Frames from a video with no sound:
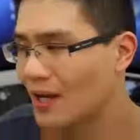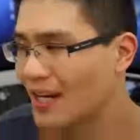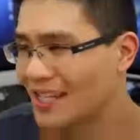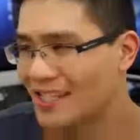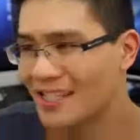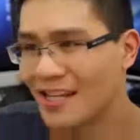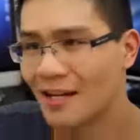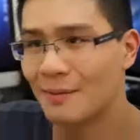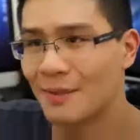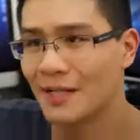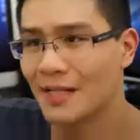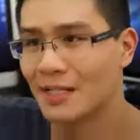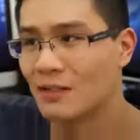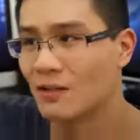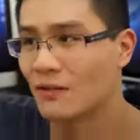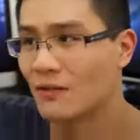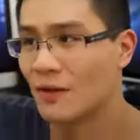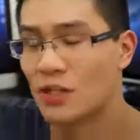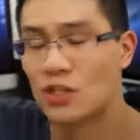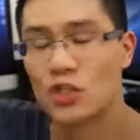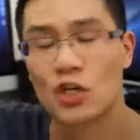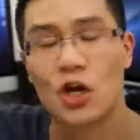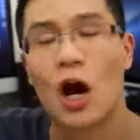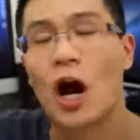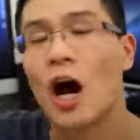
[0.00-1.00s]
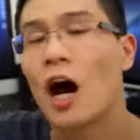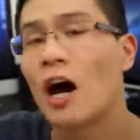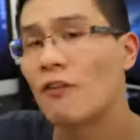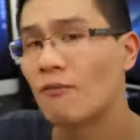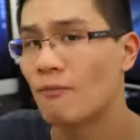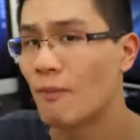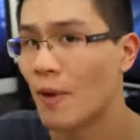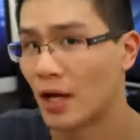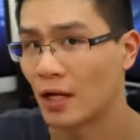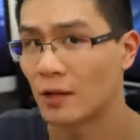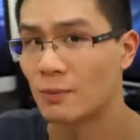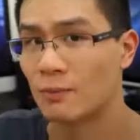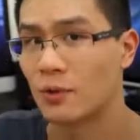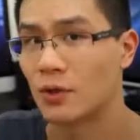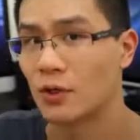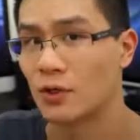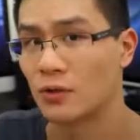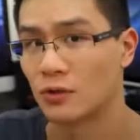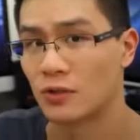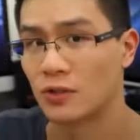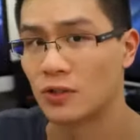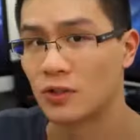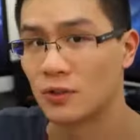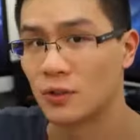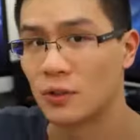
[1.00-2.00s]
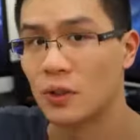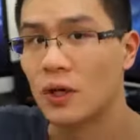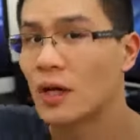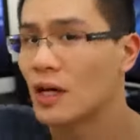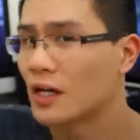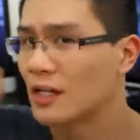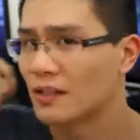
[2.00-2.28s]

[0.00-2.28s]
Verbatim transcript: so anytime I need to venture off my computer to,